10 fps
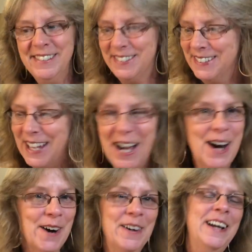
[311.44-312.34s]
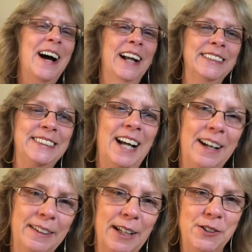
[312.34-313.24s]
So I just
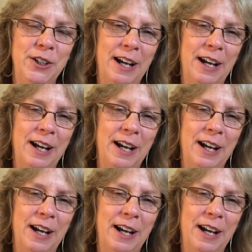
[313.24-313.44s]
thought I'd let you